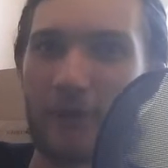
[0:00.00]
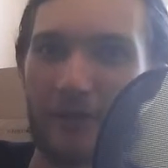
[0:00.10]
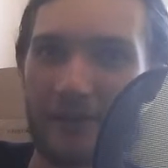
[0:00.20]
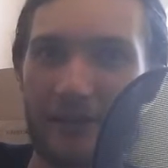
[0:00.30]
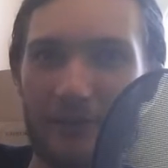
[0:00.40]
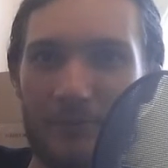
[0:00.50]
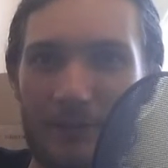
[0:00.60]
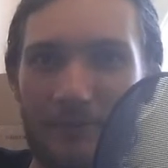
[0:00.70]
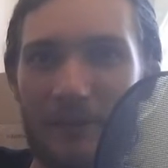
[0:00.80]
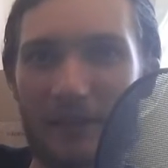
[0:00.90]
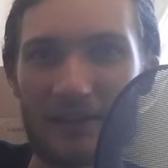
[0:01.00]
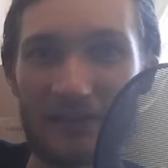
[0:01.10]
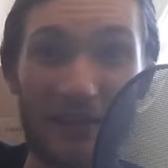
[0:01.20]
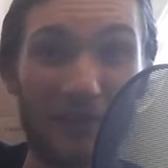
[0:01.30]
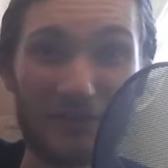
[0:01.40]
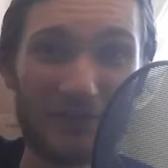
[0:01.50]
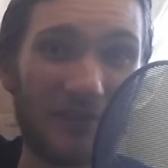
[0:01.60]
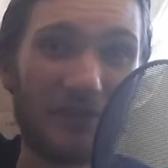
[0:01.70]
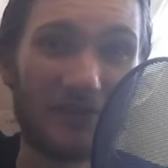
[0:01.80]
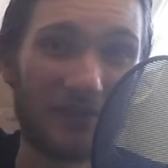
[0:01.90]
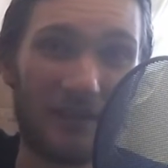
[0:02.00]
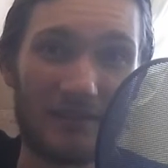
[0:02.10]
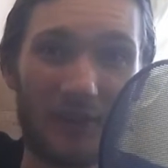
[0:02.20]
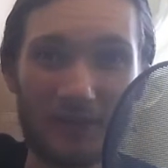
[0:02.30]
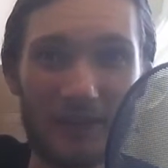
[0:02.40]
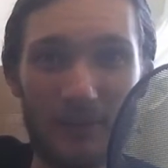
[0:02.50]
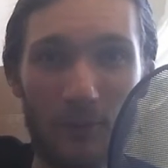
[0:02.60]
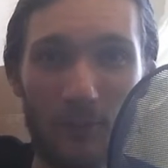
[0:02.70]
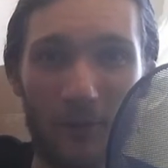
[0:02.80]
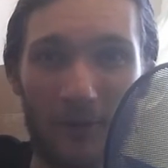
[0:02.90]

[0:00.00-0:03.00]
Therapy because I honestly just like Darktable more.